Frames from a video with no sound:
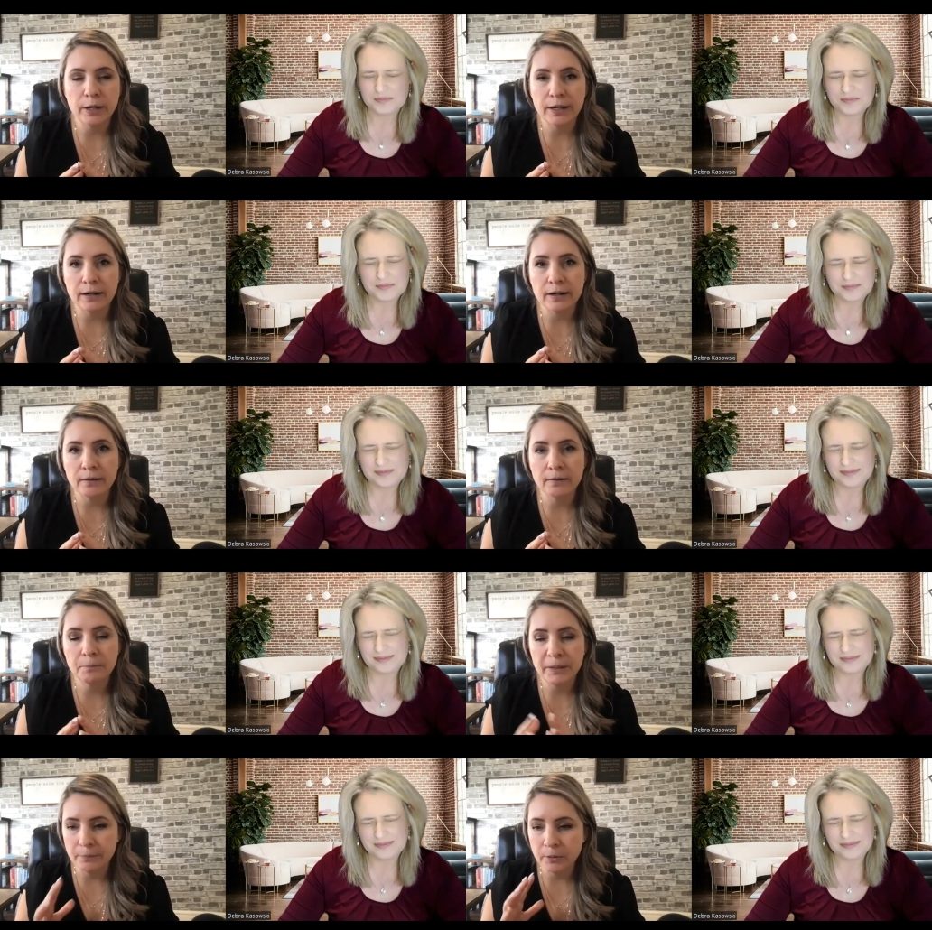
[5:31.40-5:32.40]
Speaker 1: where
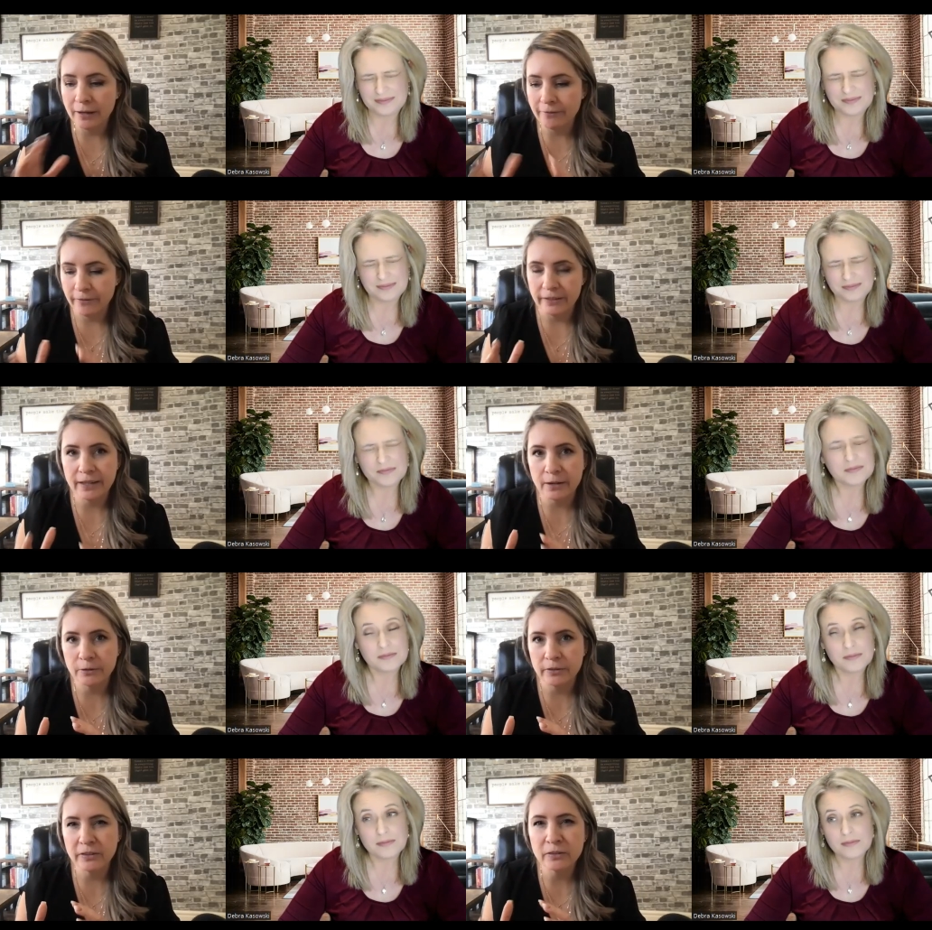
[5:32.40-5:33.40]
people have faced that
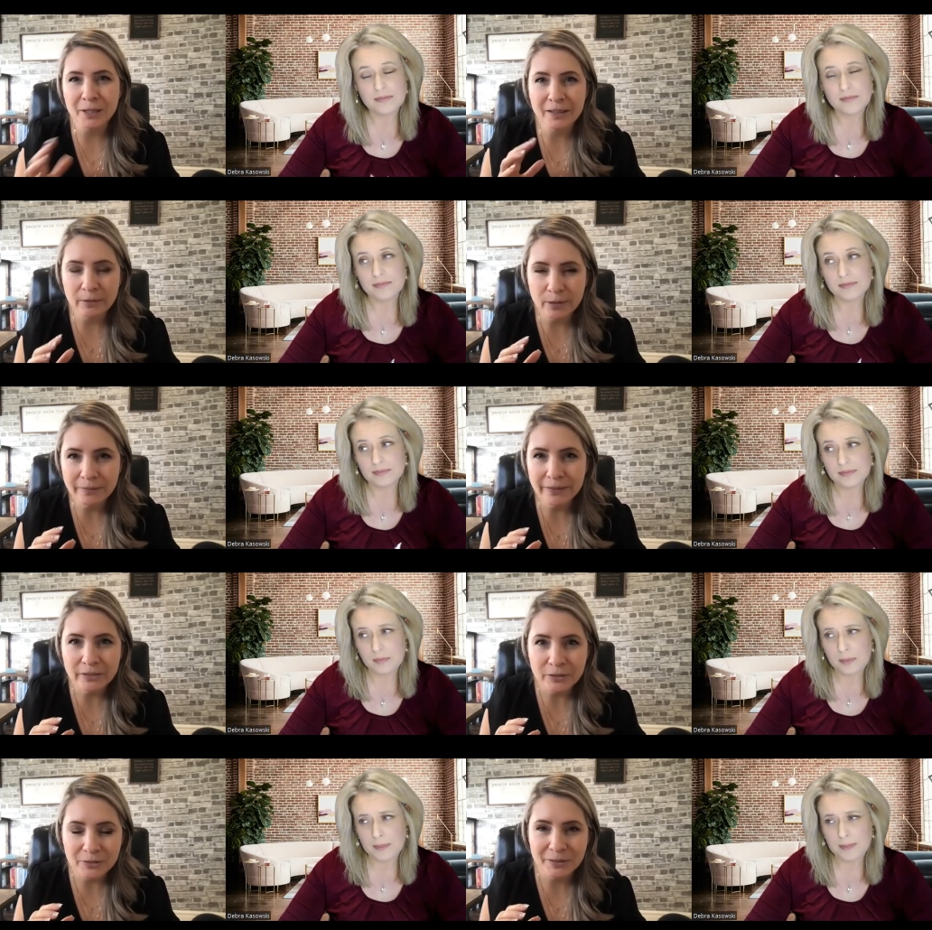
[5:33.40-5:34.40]
resistance. But I think what I'm
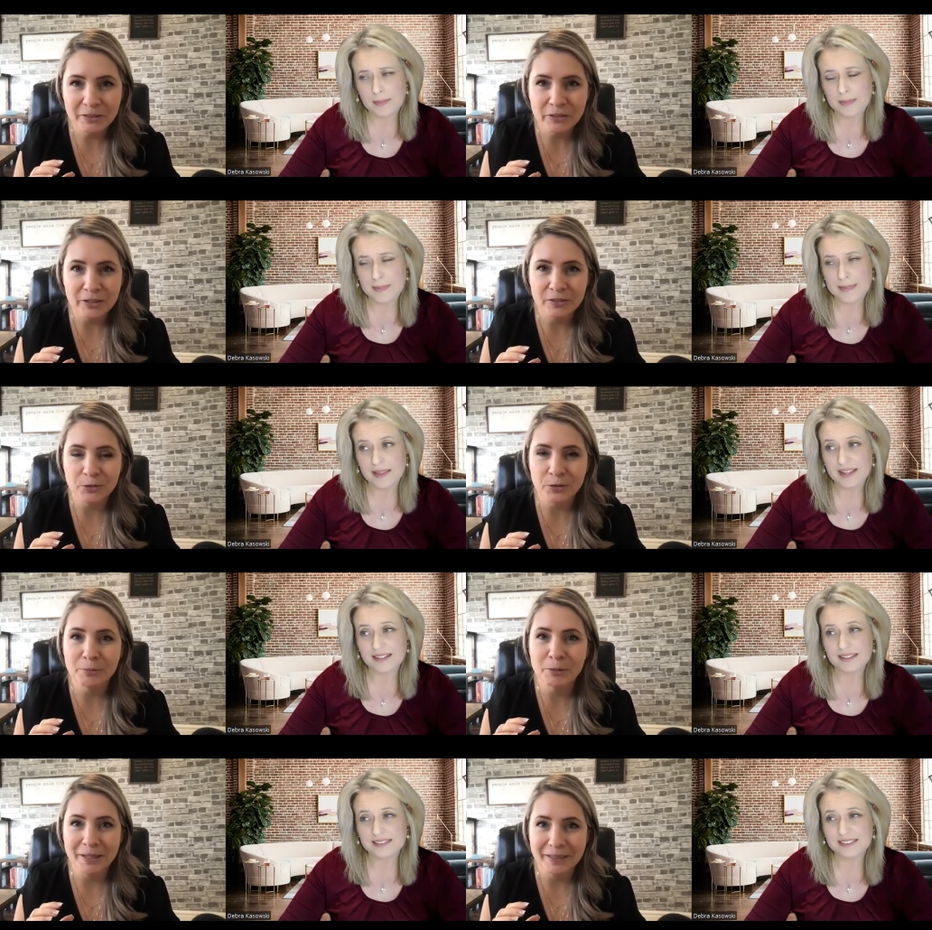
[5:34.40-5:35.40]
going to do is I'm going to share a
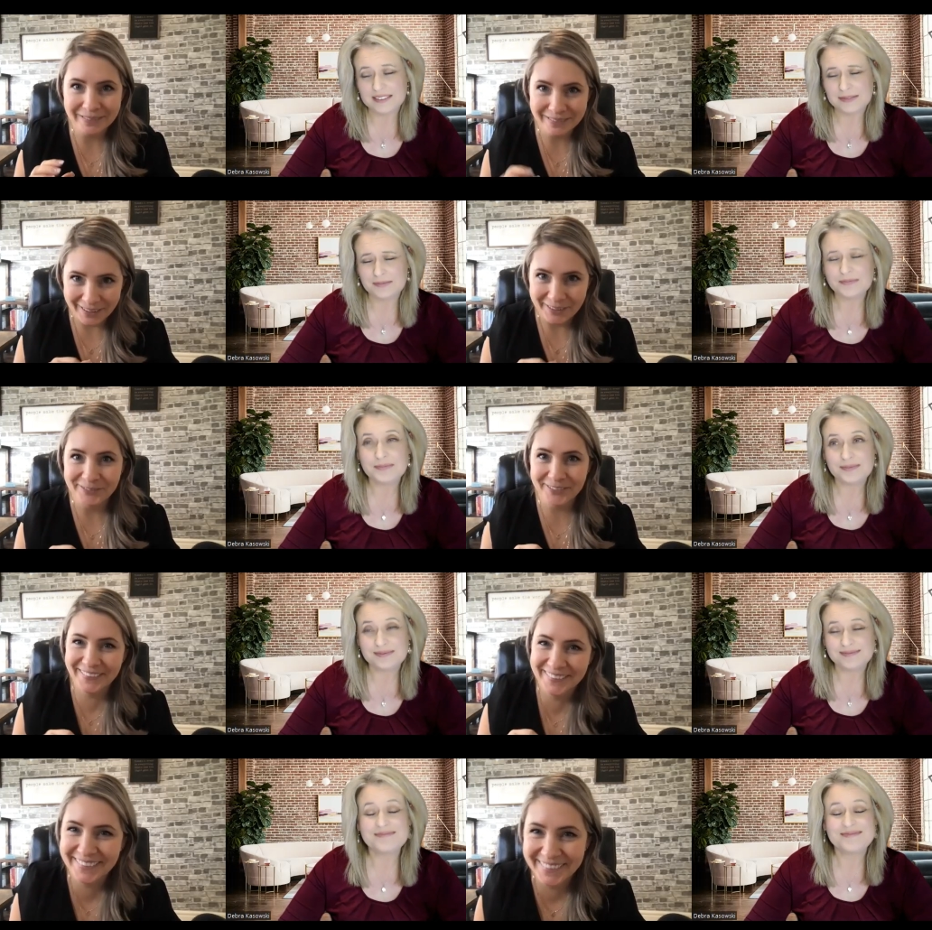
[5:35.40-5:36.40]
story about myself
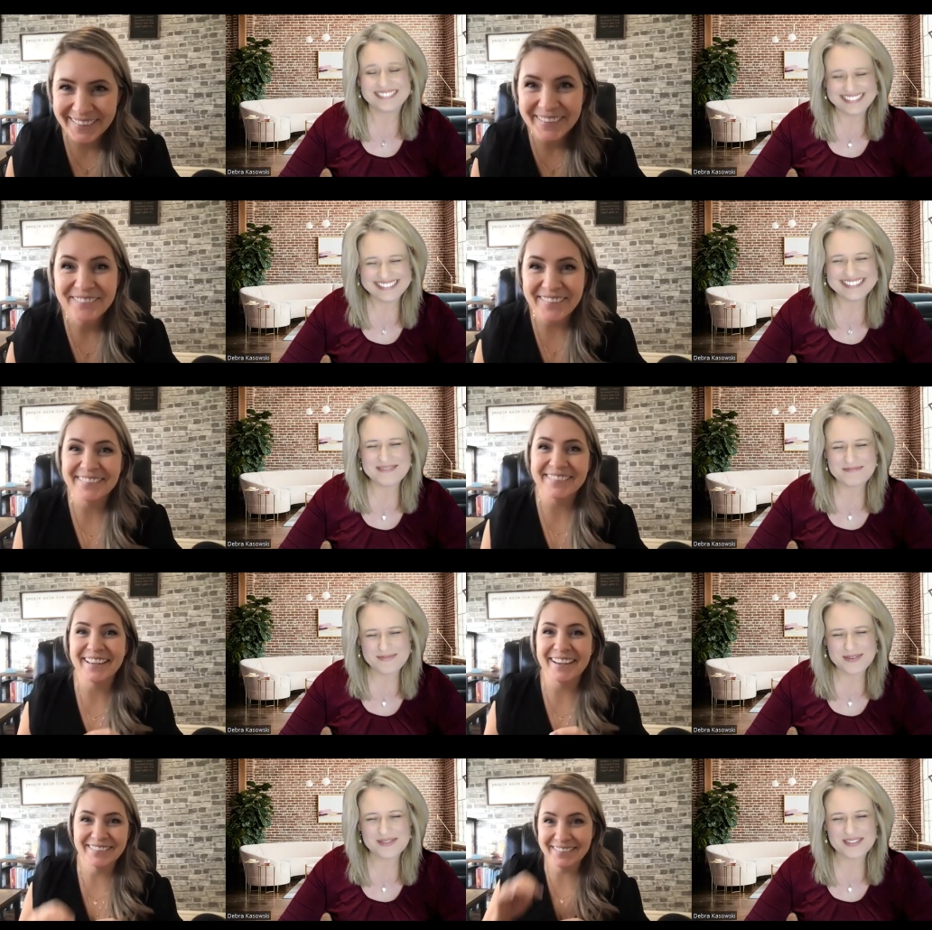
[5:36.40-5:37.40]

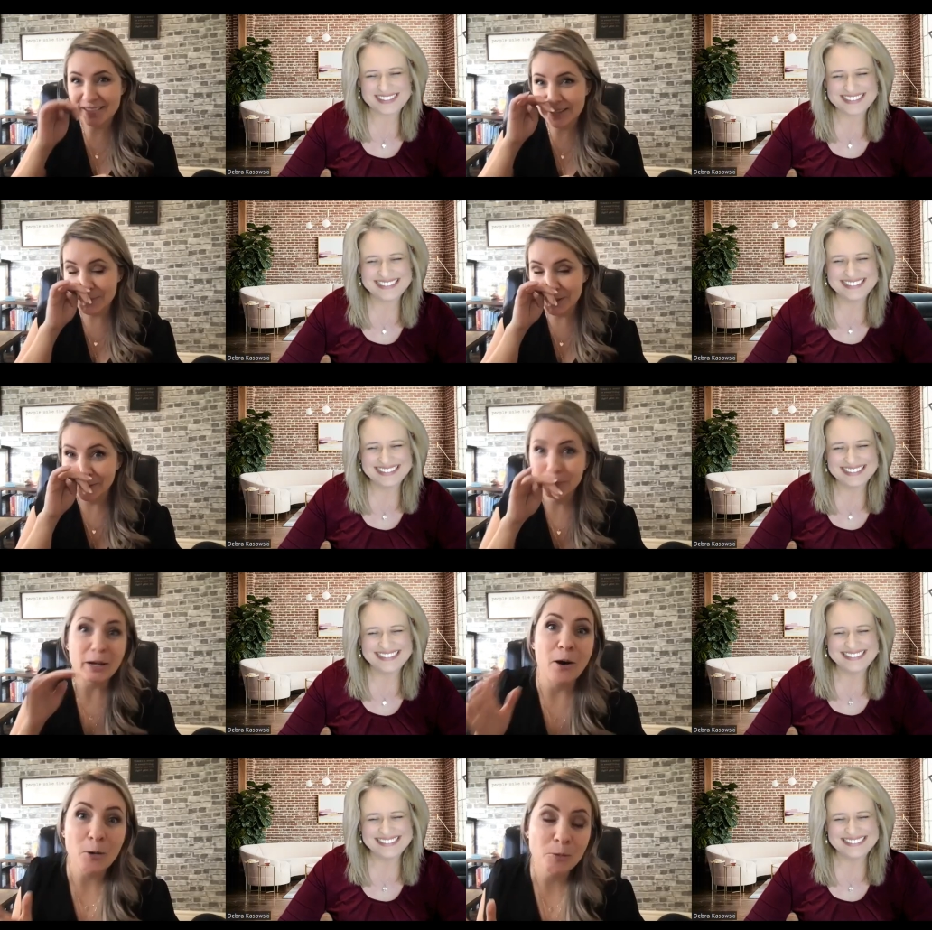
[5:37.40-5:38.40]
facing that resistance, because
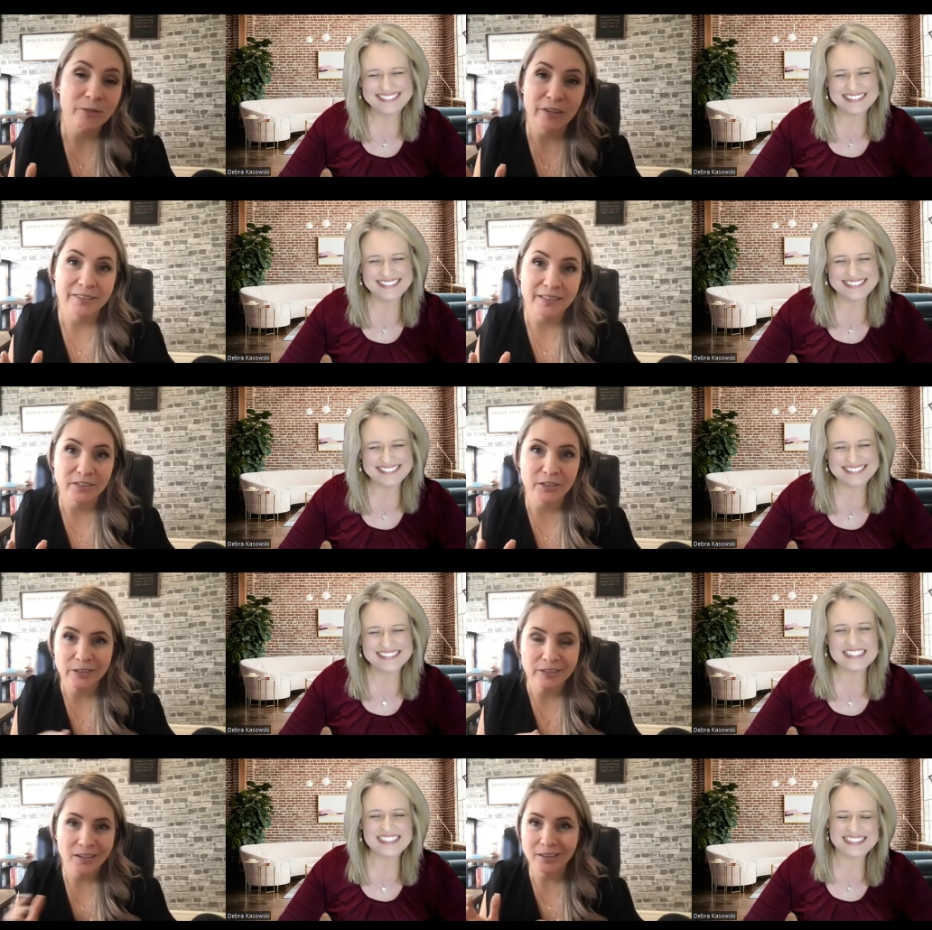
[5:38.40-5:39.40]
we all will face it
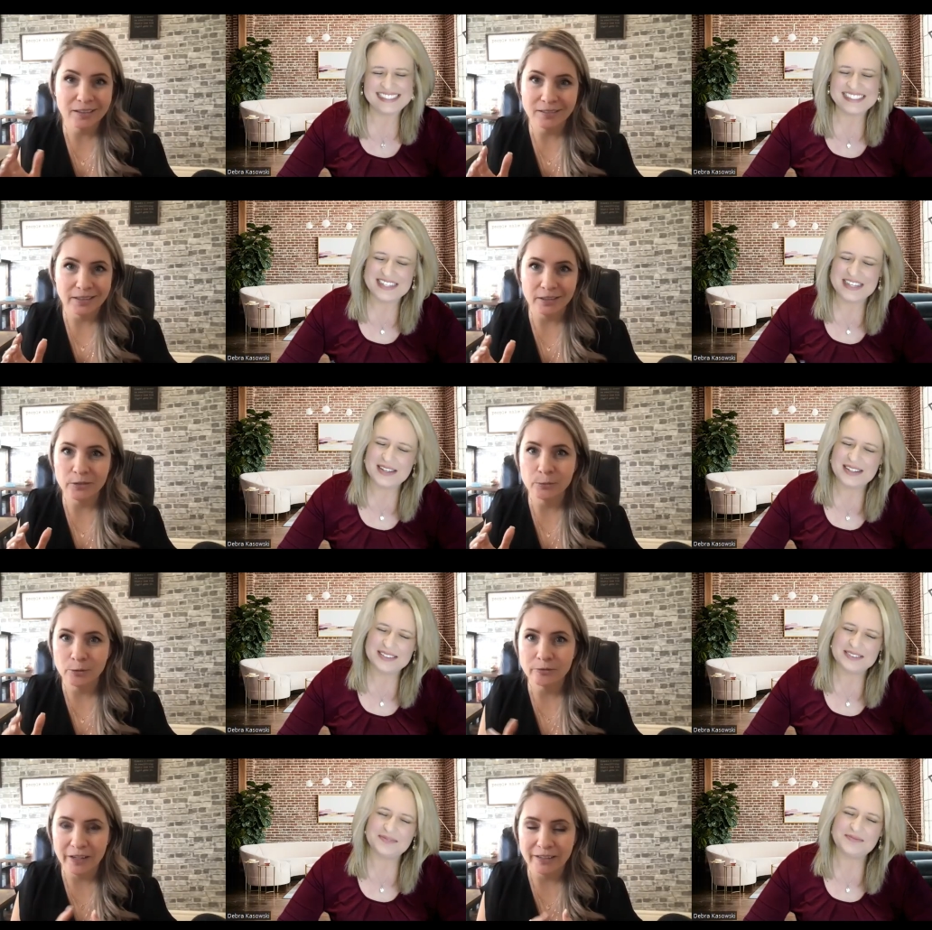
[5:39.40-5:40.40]
too. It's not that leaders
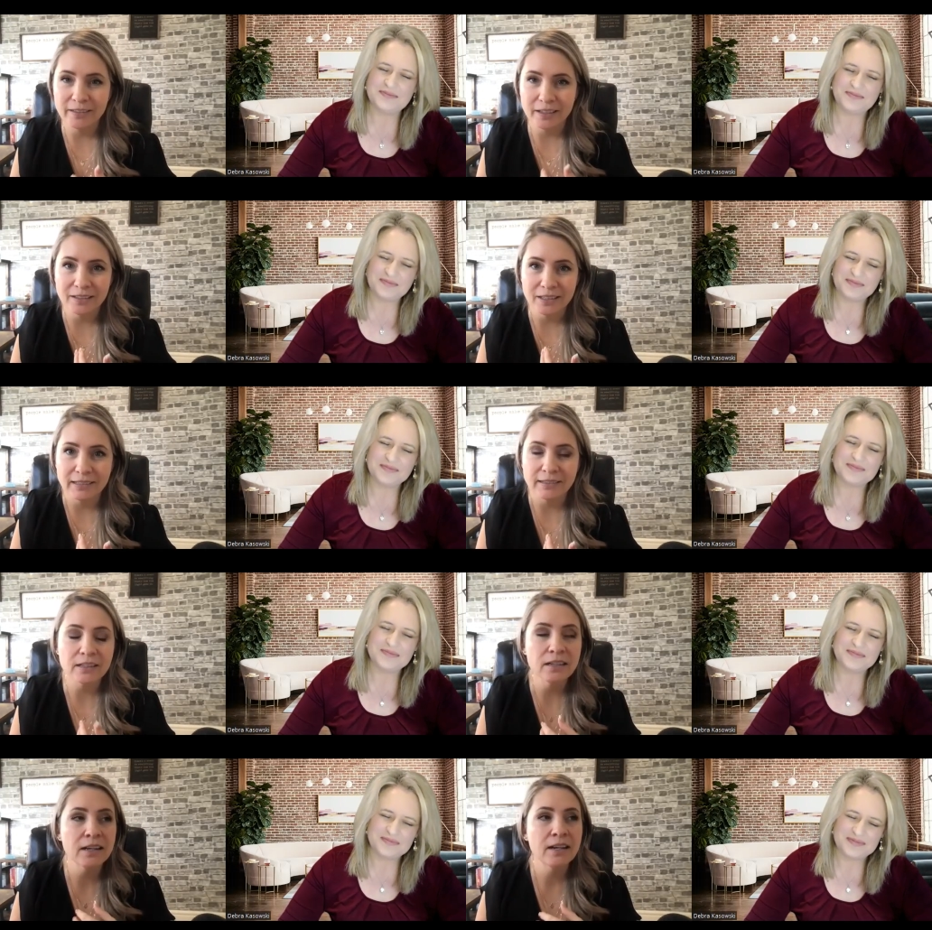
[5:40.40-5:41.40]
won't face it
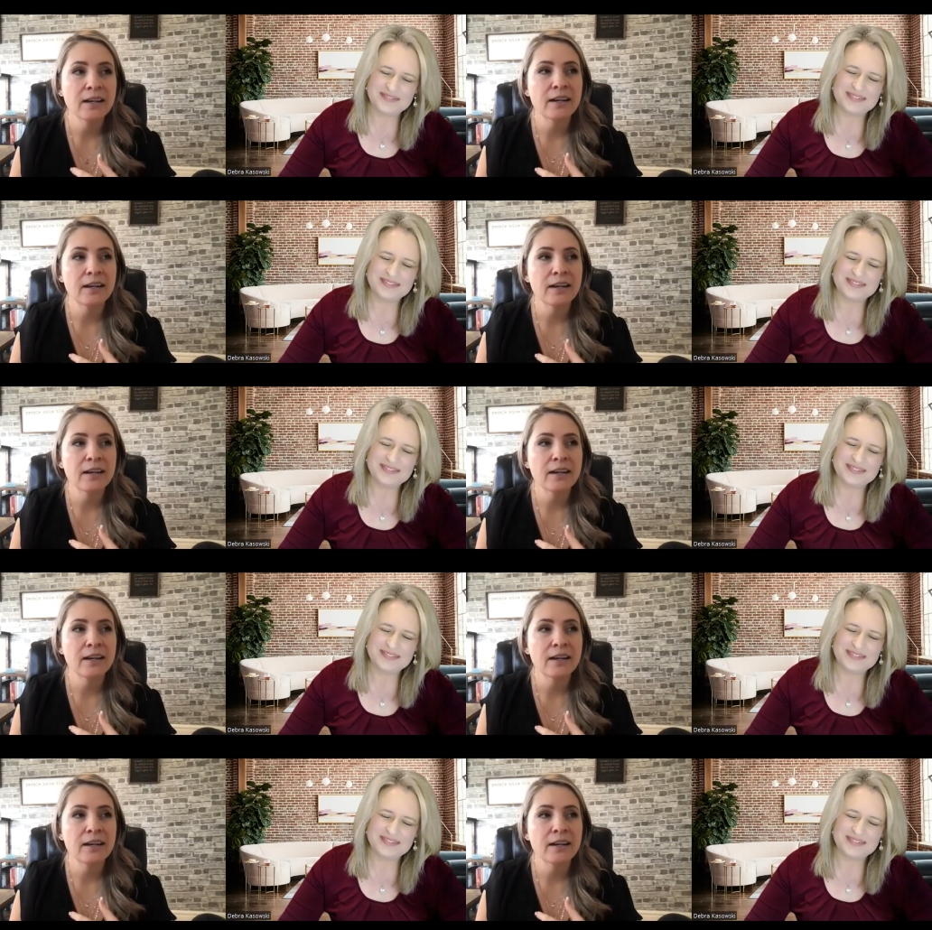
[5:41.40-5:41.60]
either.